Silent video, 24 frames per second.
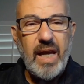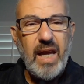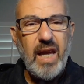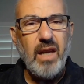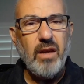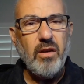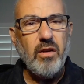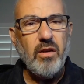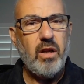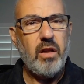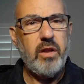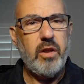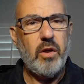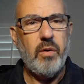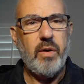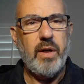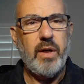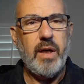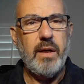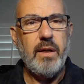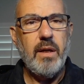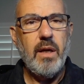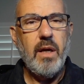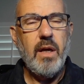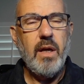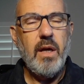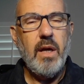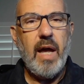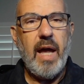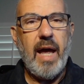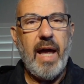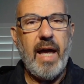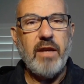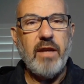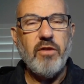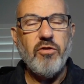included,
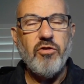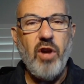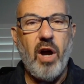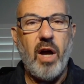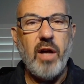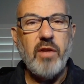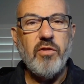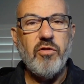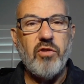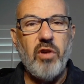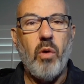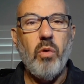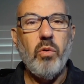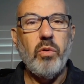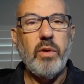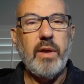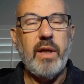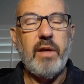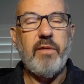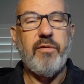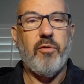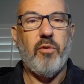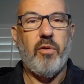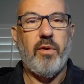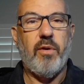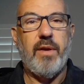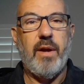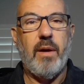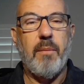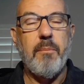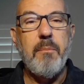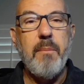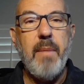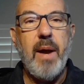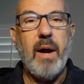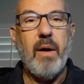and judged only for their
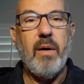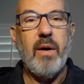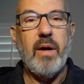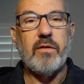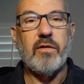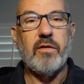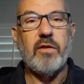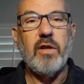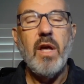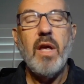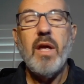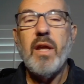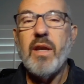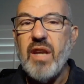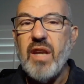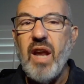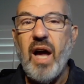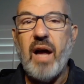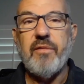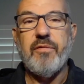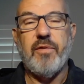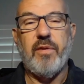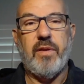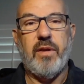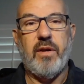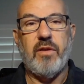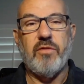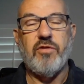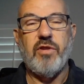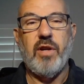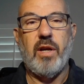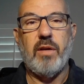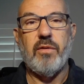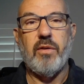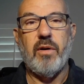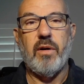merits, not for their
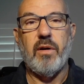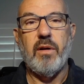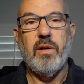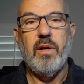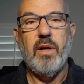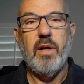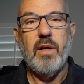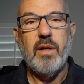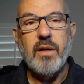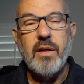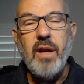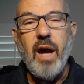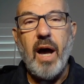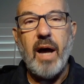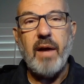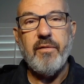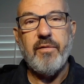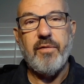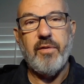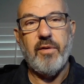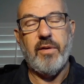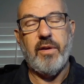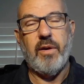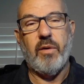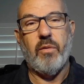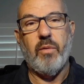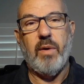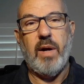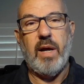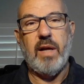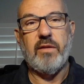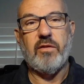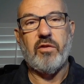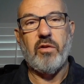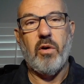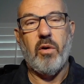gender, not for their
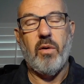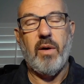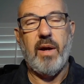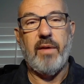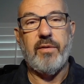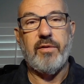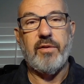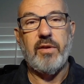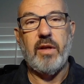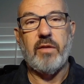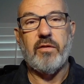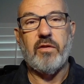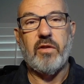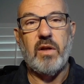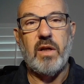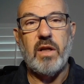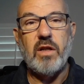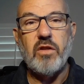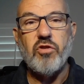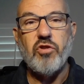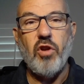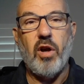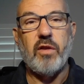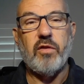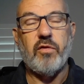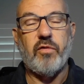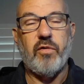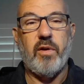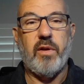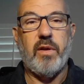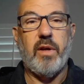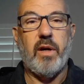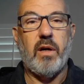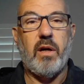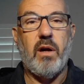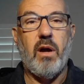race or ethnicity, just
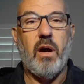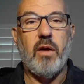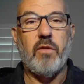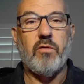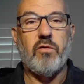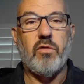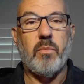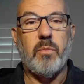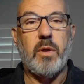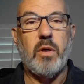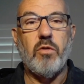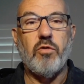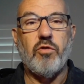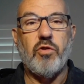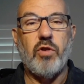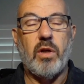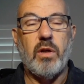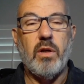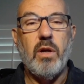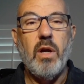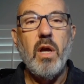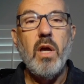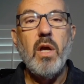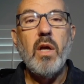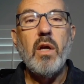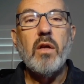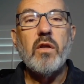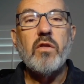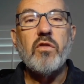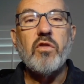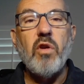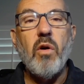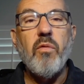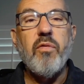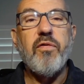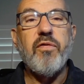for their contribution.
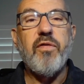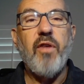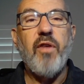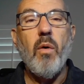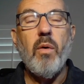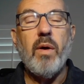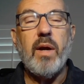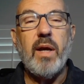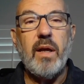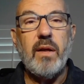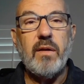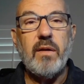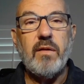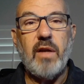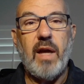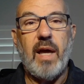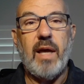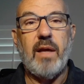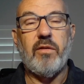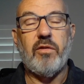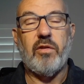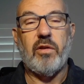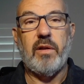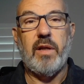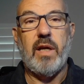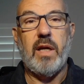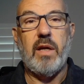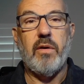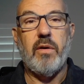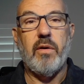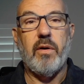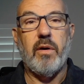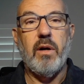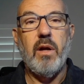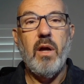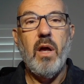So focus as a
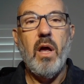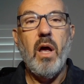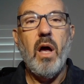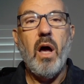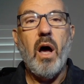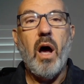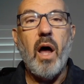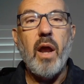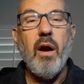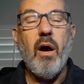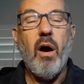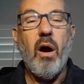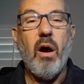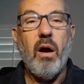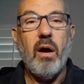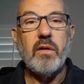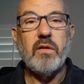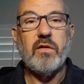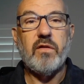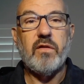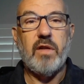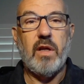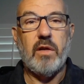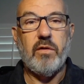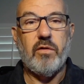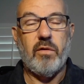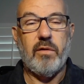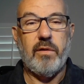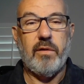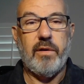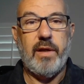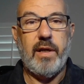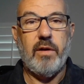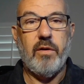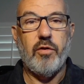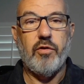leader on heart-centered
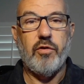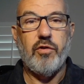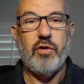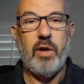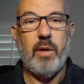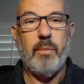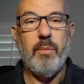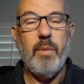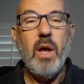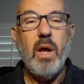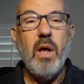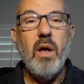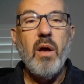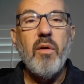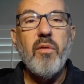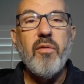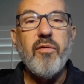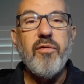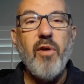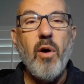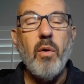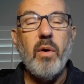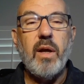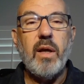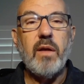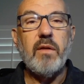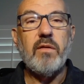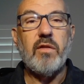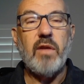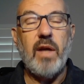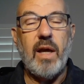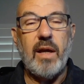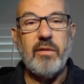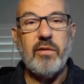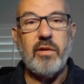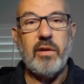leadership.
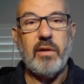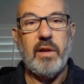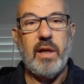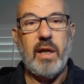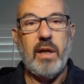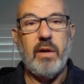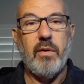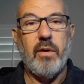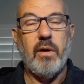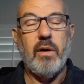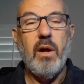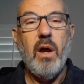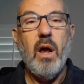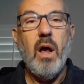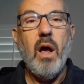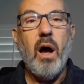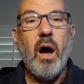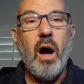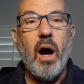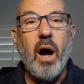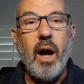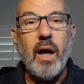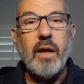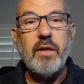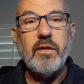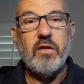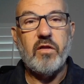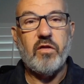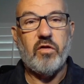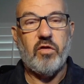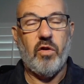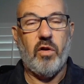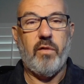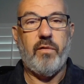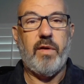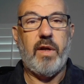Focus as a leader on
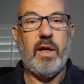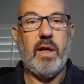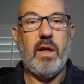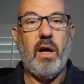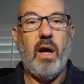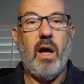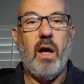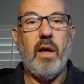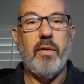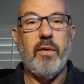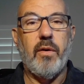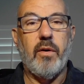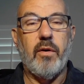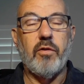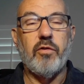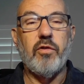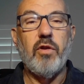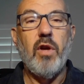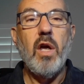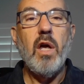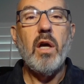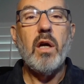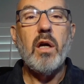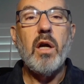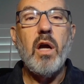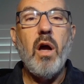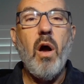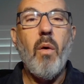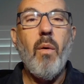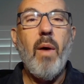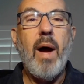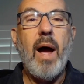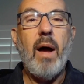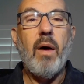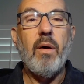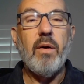serving others.
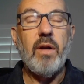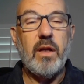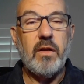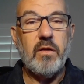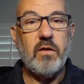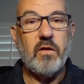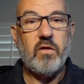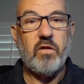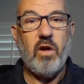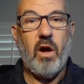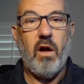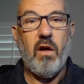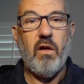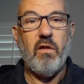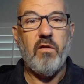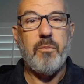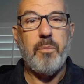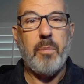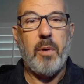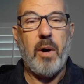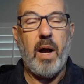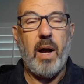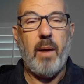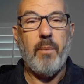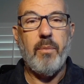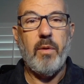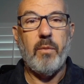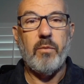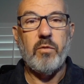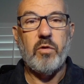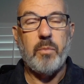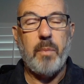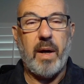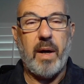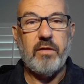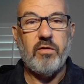Go out and solve
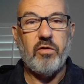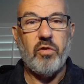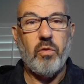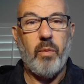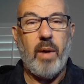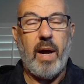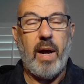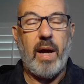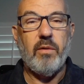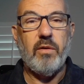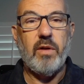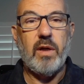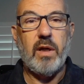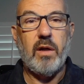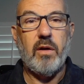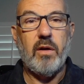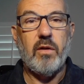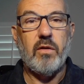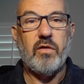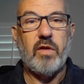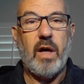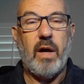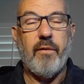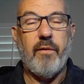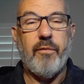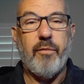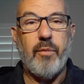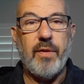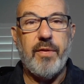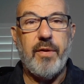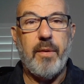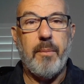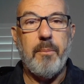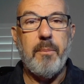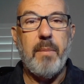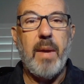problems by surrounding yourself
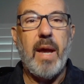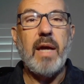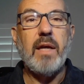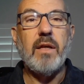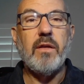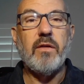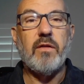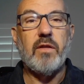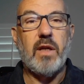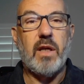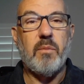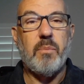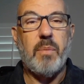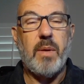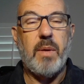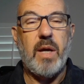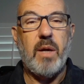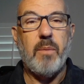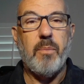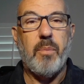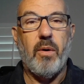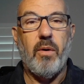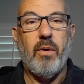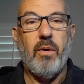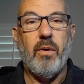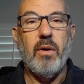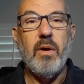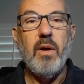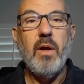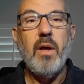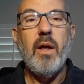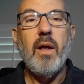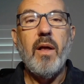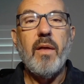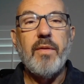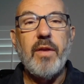with amazing people
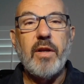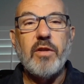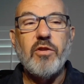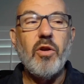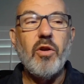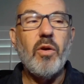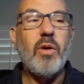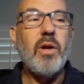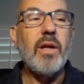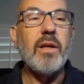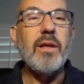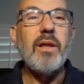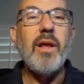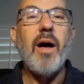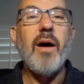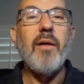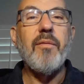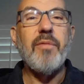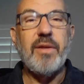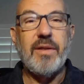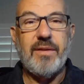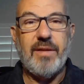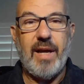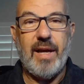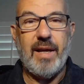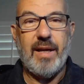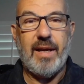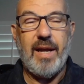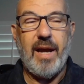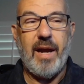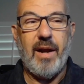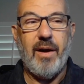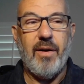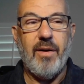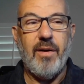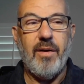that you can love and take
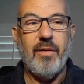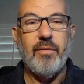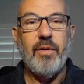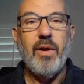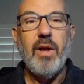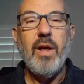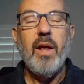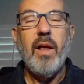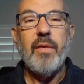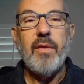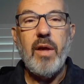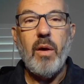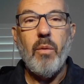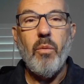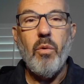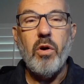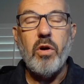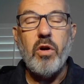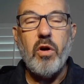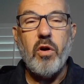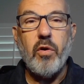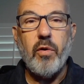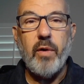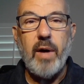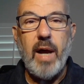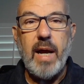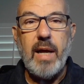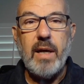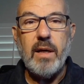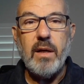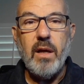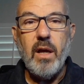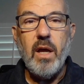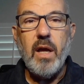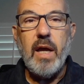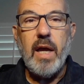care of, that will
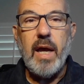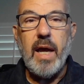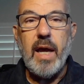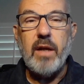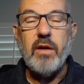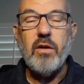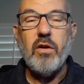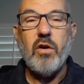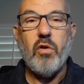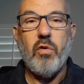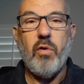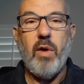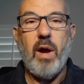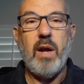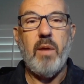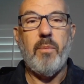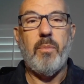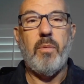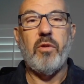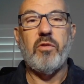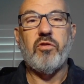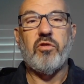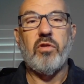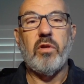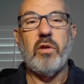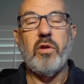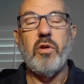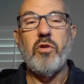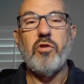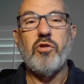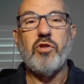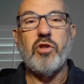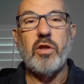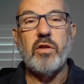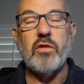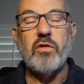create incredible
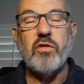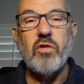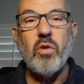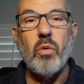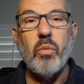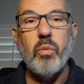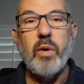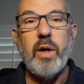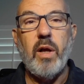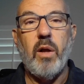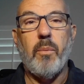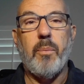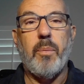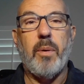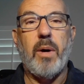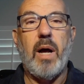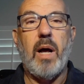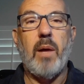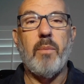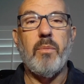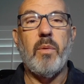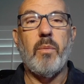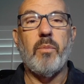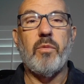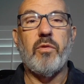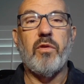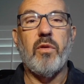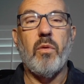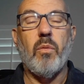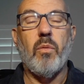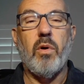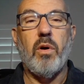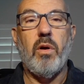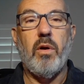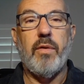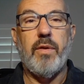solutions to real problems in the
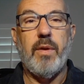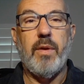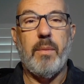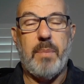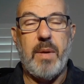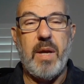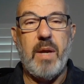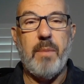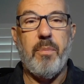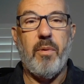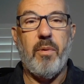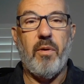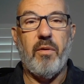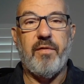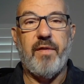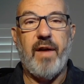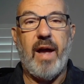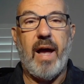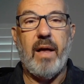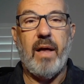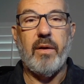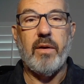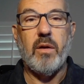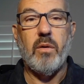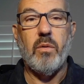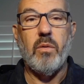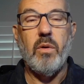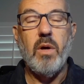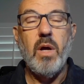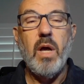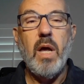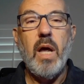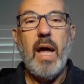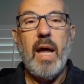world that people value.